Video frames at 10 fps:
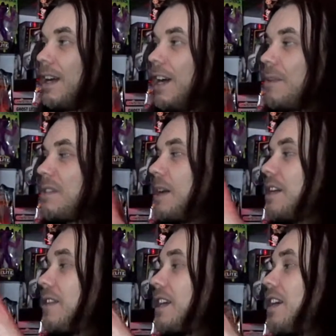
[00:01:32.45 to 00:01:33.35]
It's
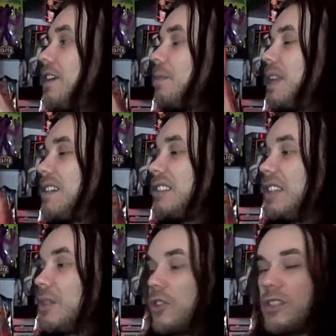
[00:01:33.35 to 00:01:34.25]
made of like a hard
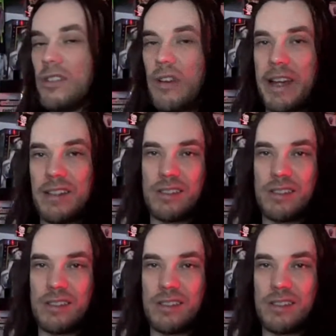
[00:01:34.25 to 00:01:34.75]
plastic, which is nice,